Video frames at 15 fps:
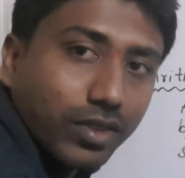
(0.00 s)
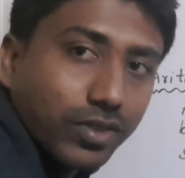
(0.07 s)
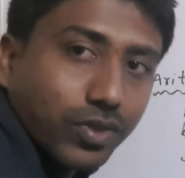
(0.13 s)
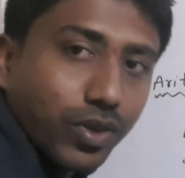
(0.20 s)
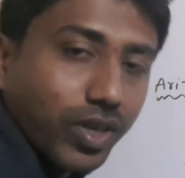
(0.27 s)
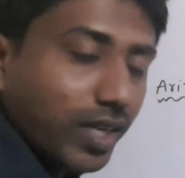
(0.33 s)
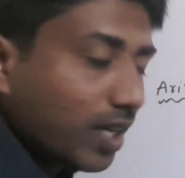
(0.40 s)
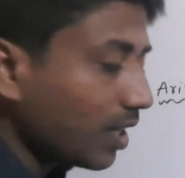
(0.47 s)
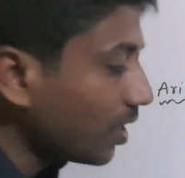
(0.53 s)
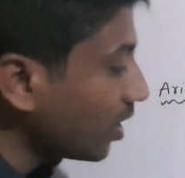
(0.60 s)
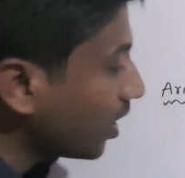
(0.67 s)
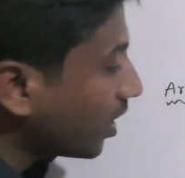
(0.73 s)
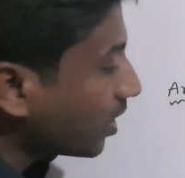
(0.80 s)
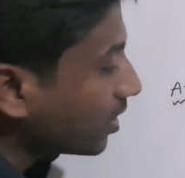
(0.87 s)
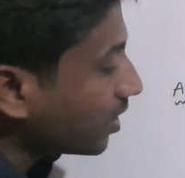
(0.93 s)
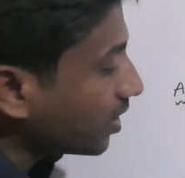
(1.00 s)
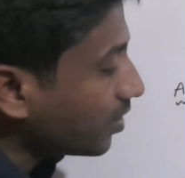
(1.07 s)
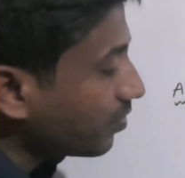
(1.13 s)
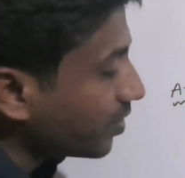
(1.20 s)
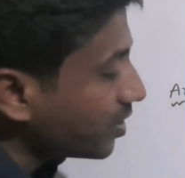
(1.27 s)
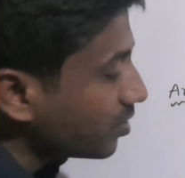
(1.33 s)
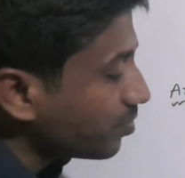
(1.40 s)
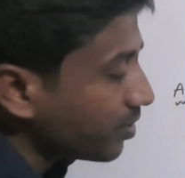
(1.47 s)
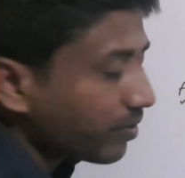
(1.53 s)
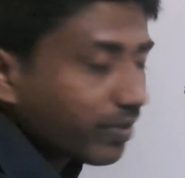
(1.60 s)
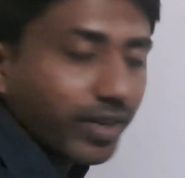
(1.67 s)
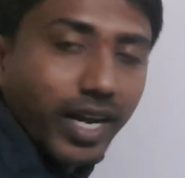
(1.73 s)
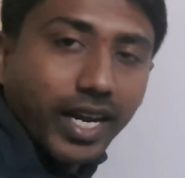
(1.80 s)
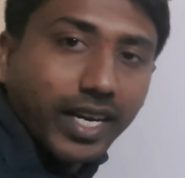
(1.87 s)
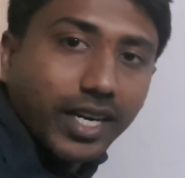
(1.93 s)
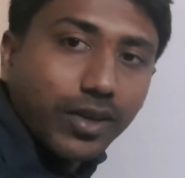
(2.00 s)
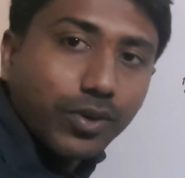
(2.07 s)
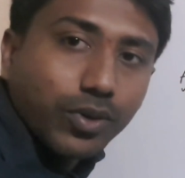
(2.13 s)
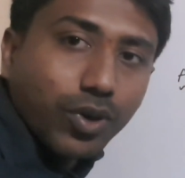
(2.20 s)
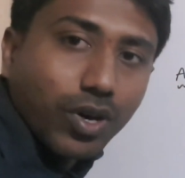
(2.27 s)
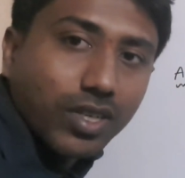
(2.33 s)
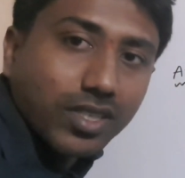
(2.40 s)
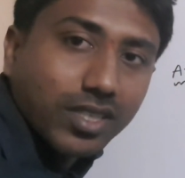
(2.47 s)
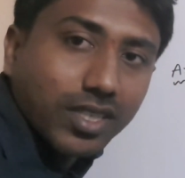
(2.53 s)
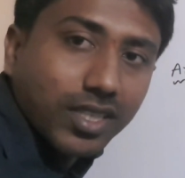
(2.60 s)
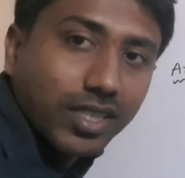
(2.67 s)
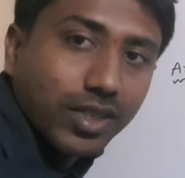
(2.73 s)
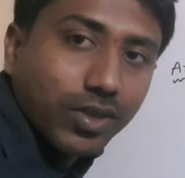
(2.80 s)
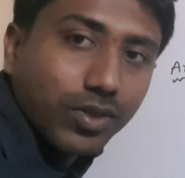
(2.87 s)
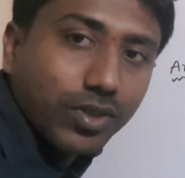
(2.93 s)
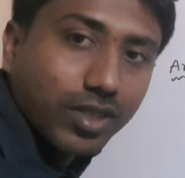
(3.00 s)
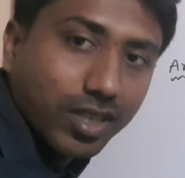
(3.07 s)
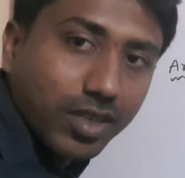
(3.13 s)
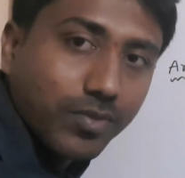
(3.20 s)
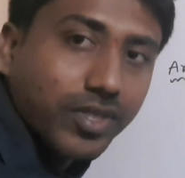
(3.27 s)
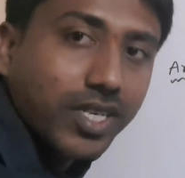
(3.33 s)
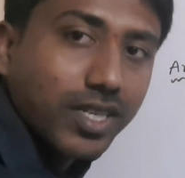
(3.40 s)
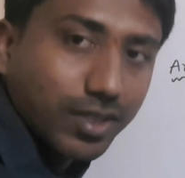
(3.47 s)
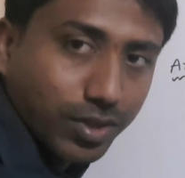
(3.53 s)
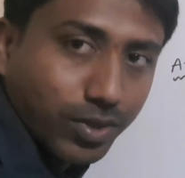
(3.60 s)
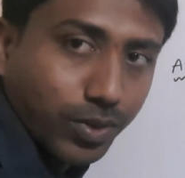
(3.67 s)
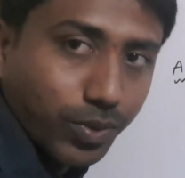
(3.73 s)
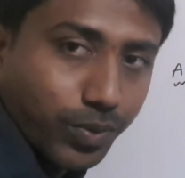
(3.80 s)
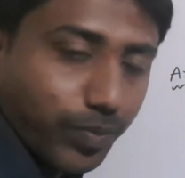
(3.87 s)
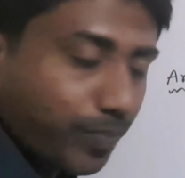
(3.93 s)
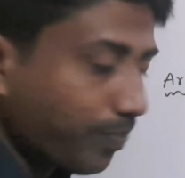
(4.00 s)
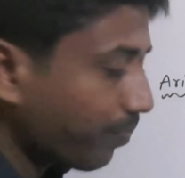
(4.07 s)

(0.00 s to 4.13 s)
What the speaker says: So here the difference between any two consecutive terms is 2.